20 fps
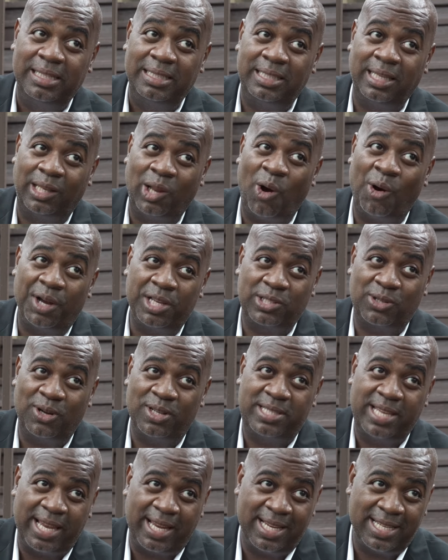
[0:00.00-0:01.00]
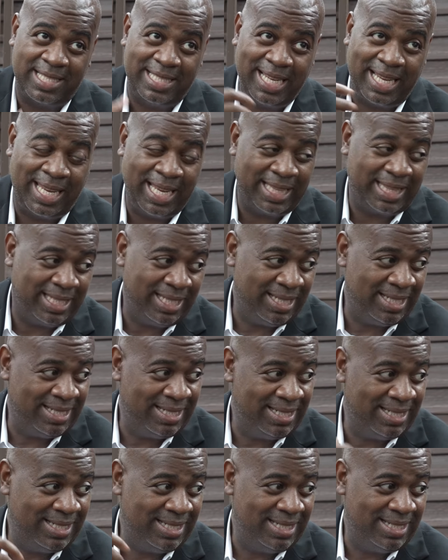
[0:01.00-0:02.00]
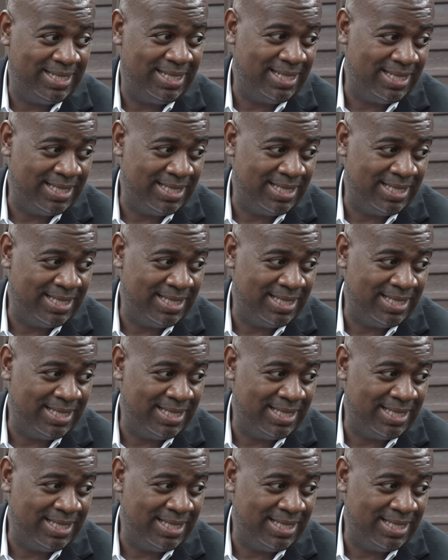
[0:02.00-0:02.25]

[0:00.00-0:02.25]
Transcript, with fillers: the longer it's going to take us to get the,